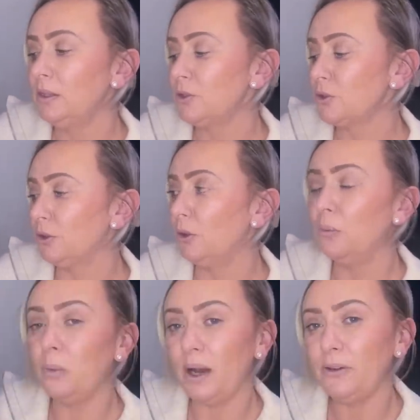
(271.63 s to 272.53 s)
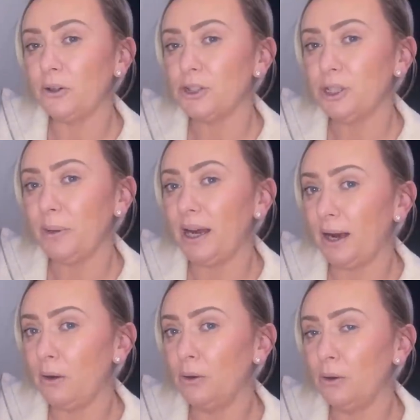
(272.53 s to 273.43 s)
So why not do it
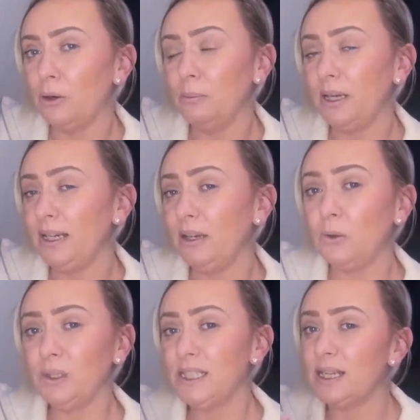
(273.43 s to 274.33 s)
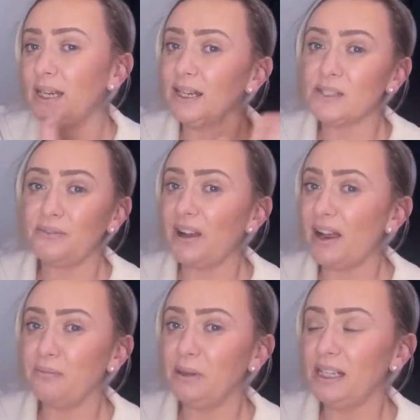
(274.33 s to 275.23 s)
at home? And it only takes
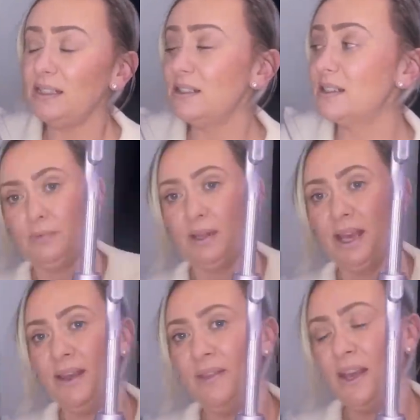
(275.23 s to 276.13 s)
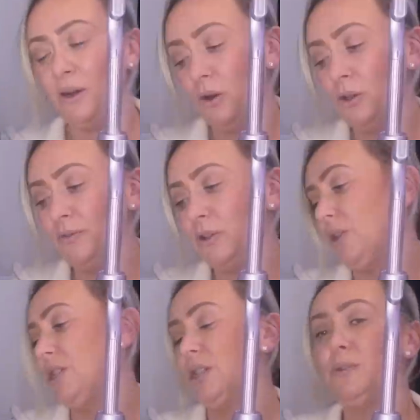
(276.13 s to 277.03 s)
five minutes. And then all you've got
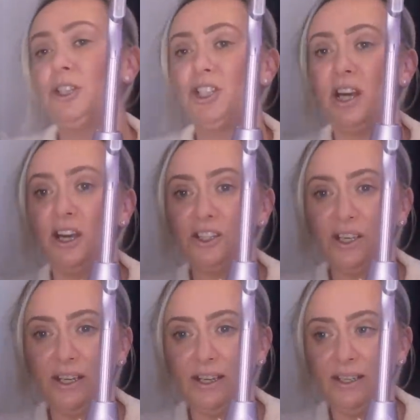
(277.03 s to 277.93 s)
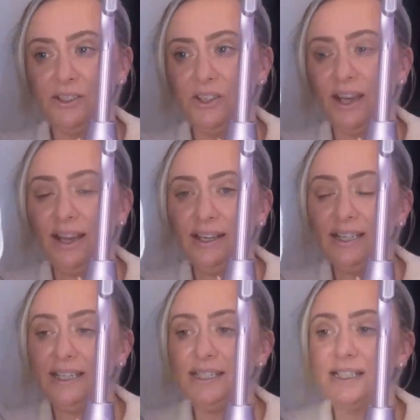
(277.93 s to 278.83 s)
to do to charge it is you get a
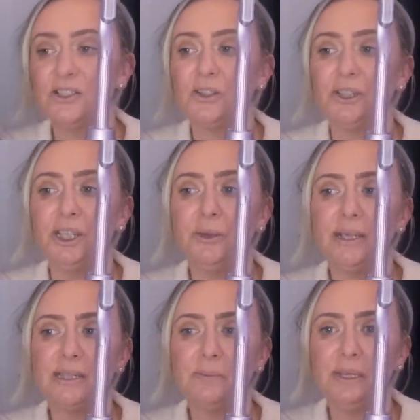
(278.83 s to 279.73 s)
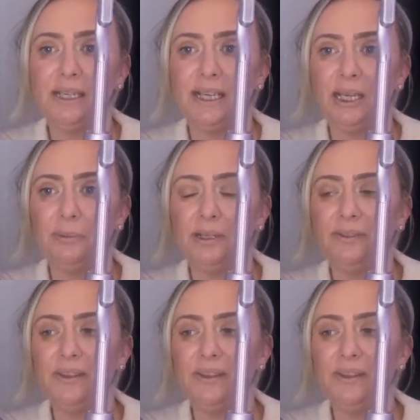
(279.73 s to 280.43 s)
lead and it's got the USB cable in